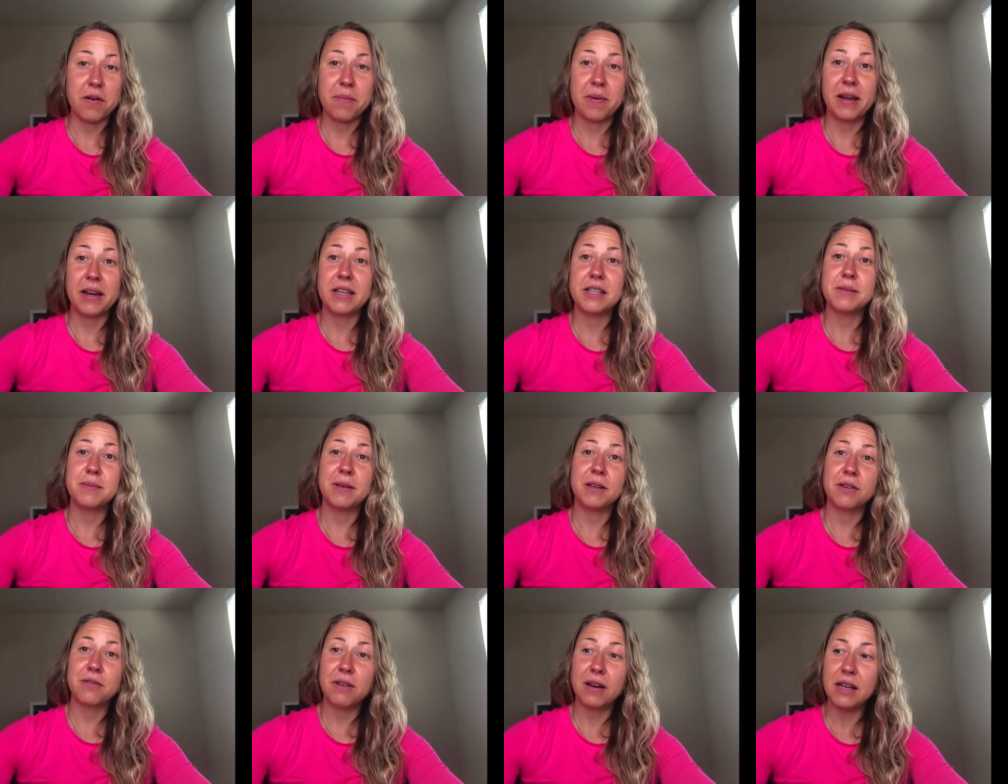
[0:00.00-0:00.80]
But it's
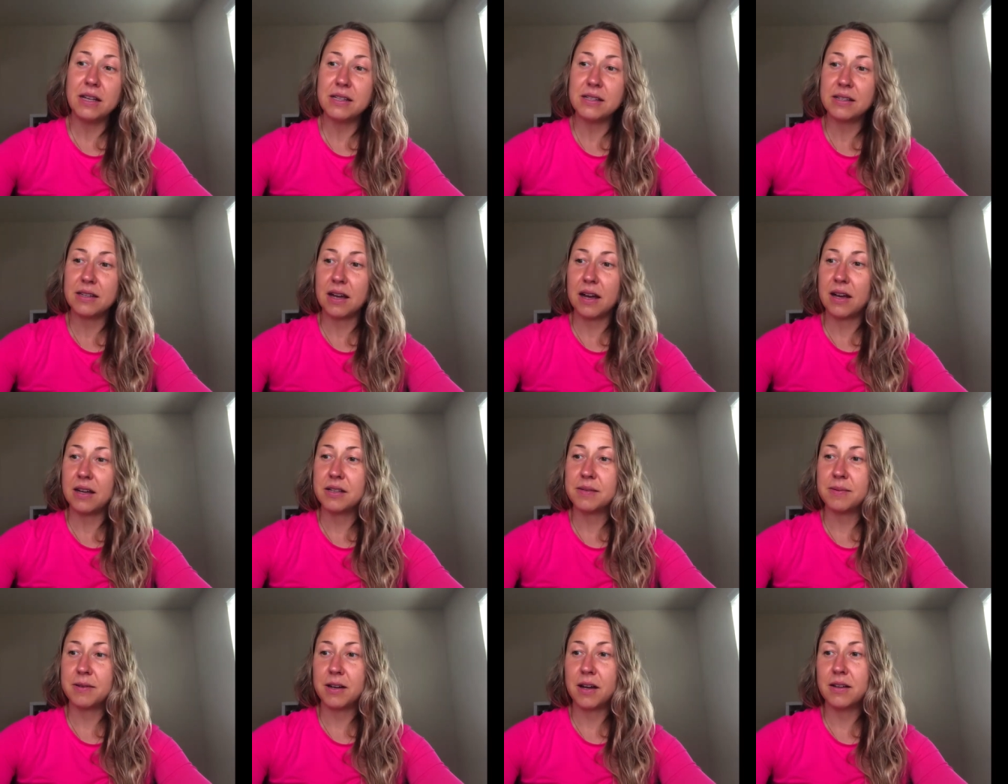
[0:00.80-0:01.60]
been great. Uh,
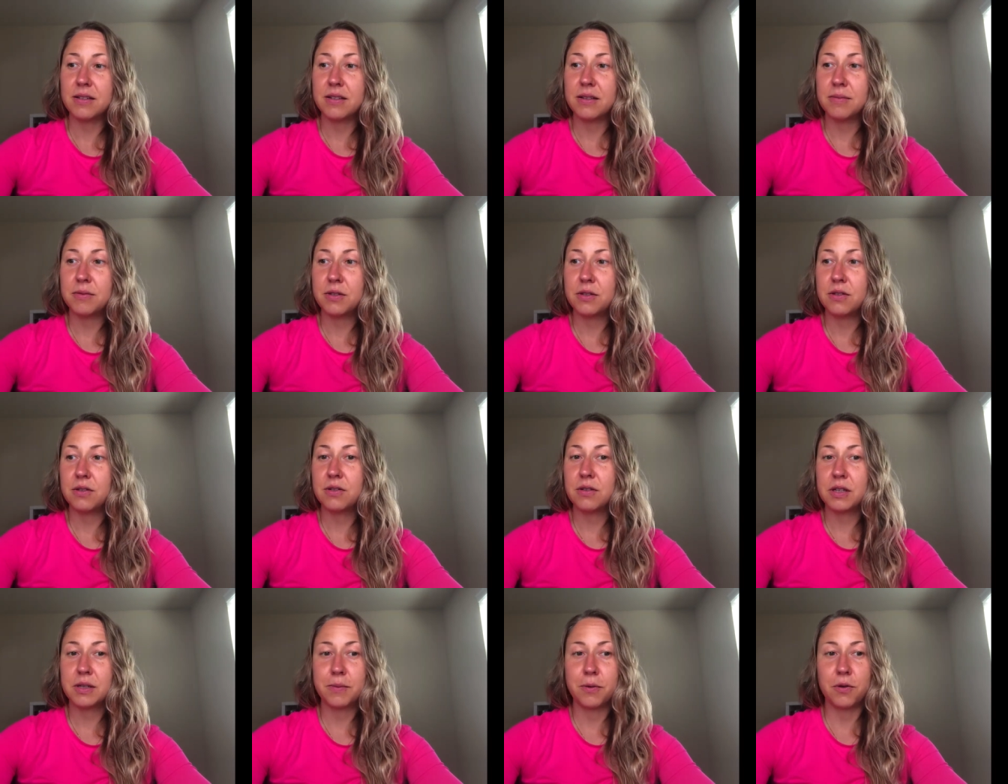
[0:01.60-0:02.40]
it's been awesome to
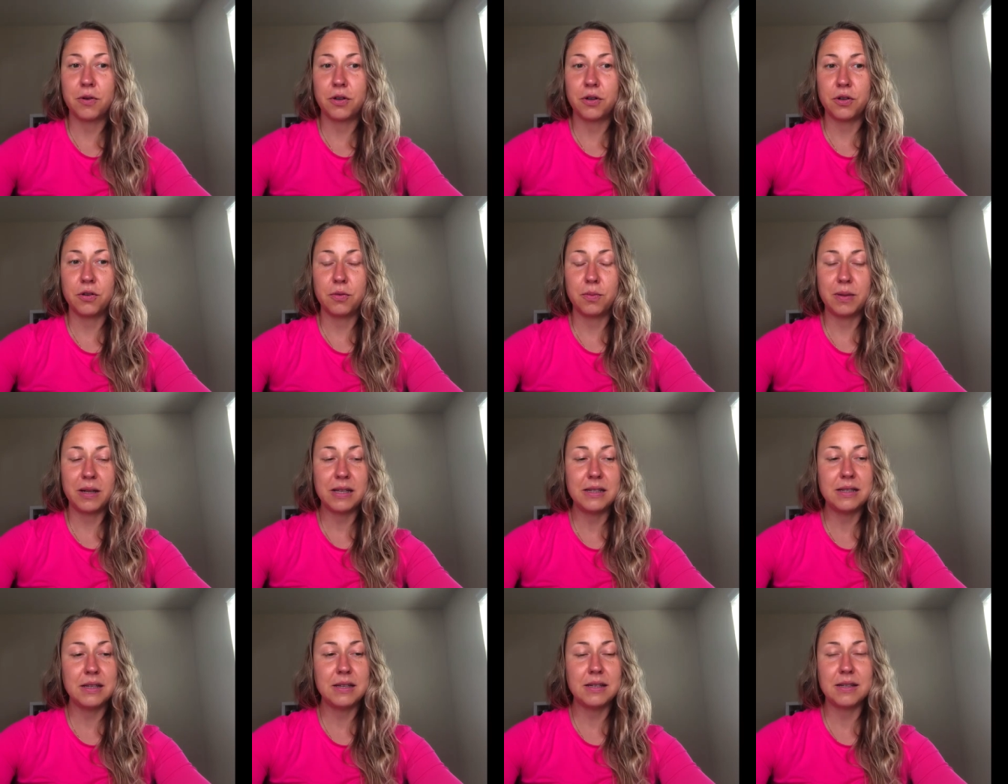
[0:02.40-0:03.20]
explore new
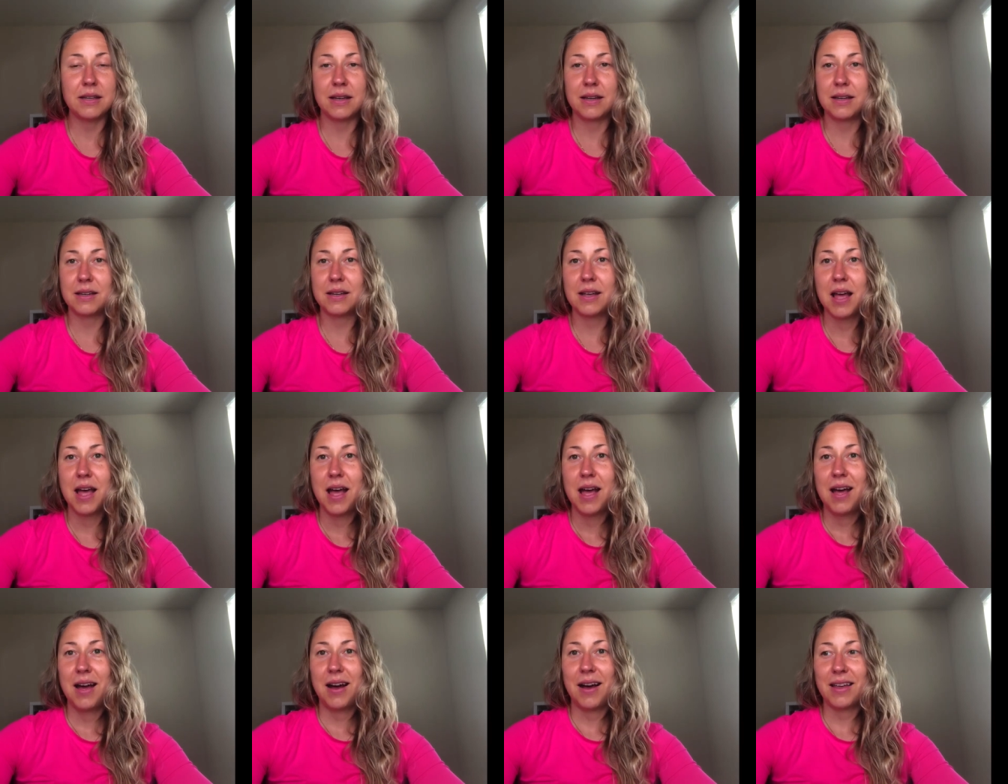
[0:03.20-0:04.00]
places, and
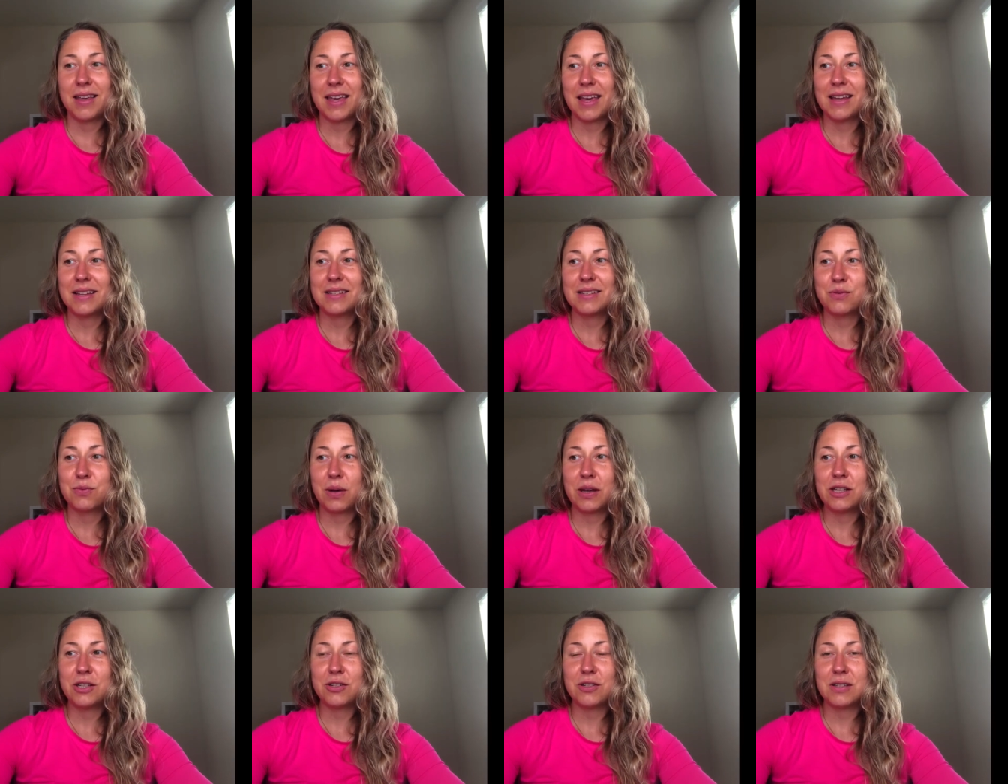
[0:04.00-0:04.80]
I can't
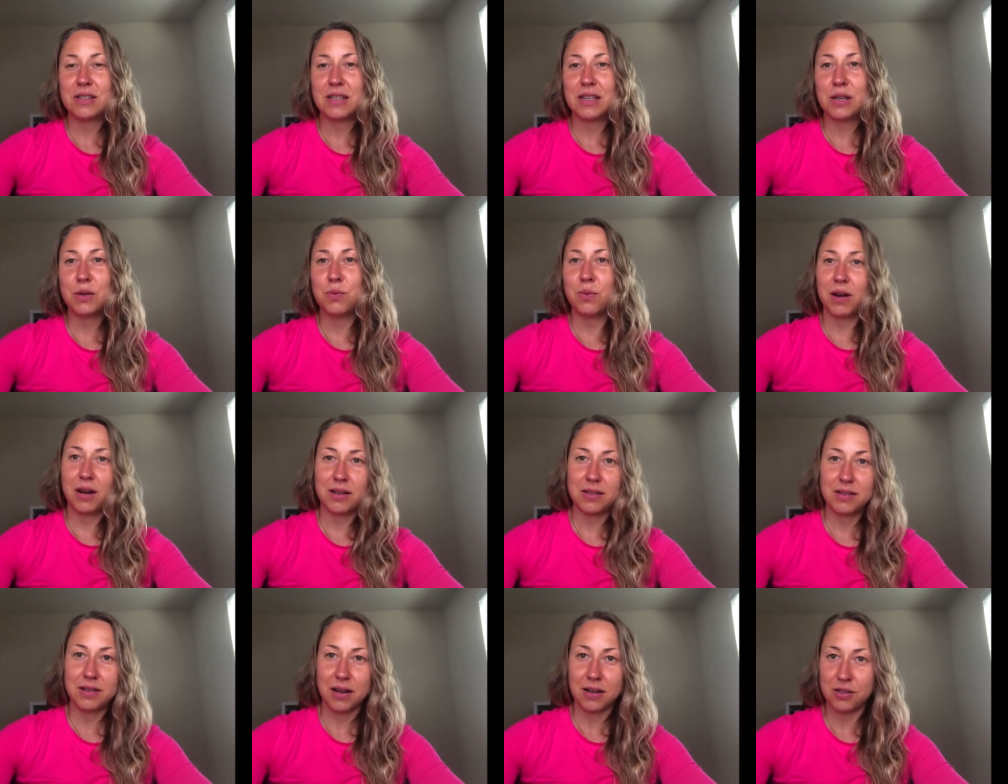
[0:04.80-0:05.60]
wait to see what
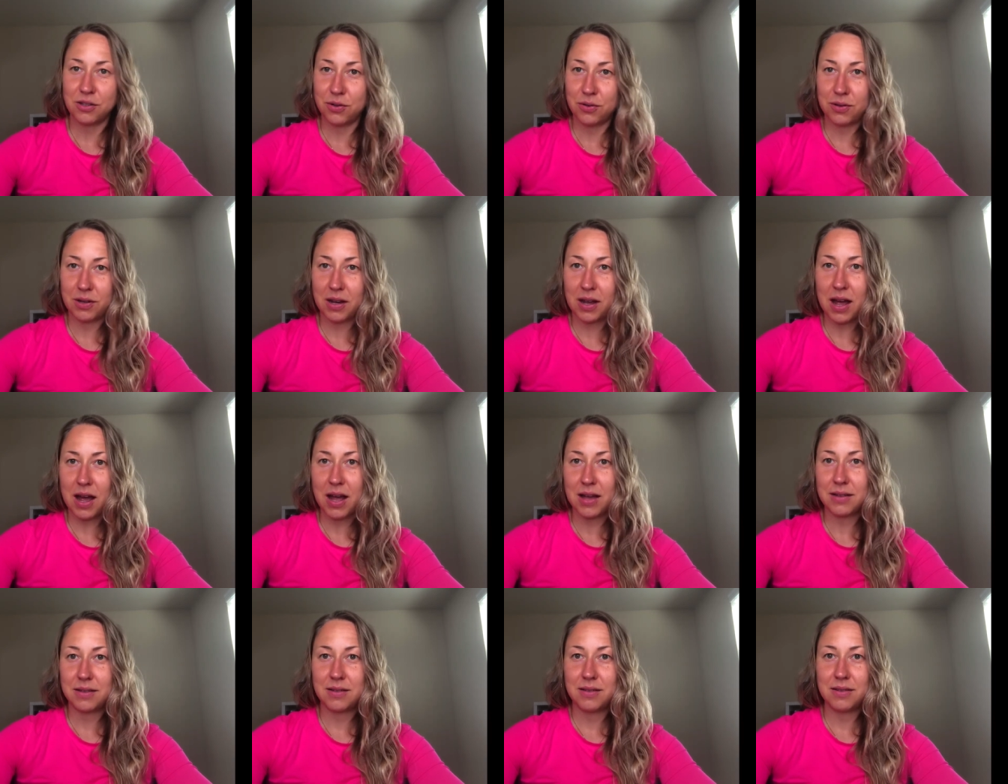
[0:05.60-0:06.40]
else Arizona
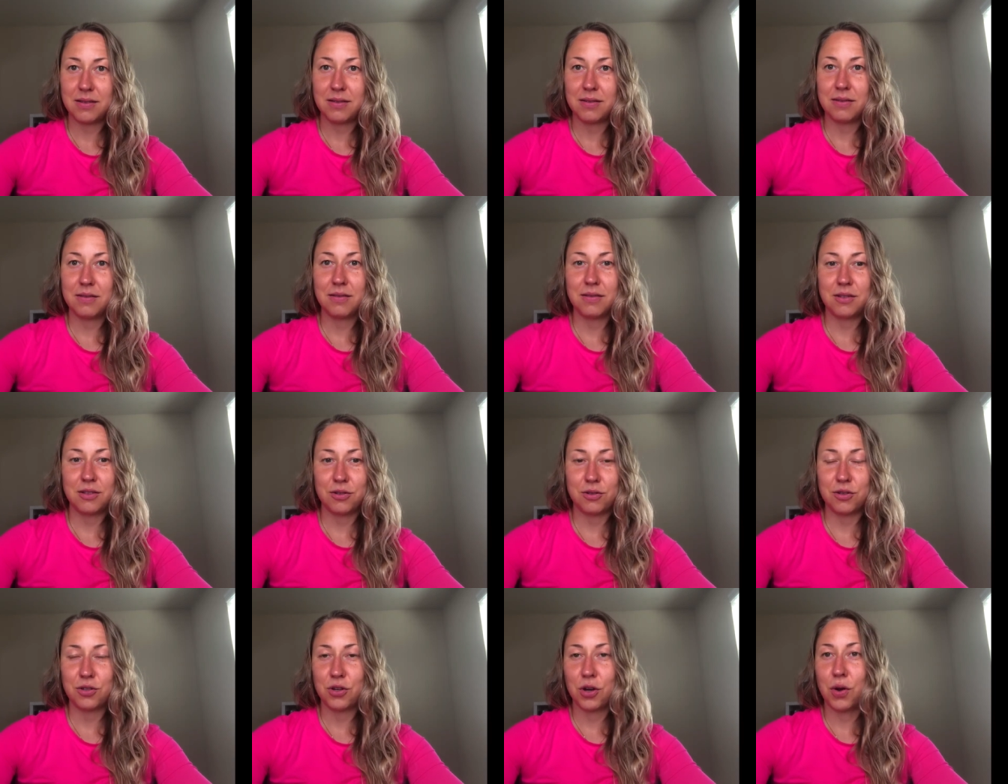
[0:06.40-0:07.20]
has to,
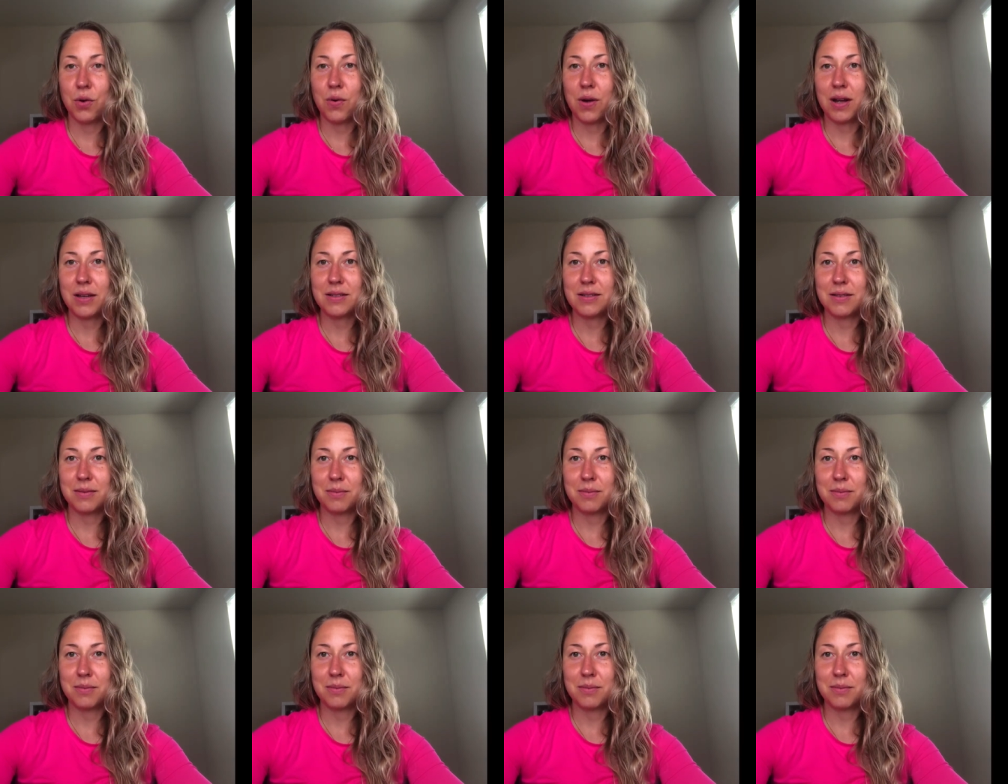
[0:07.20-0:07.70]
to show us.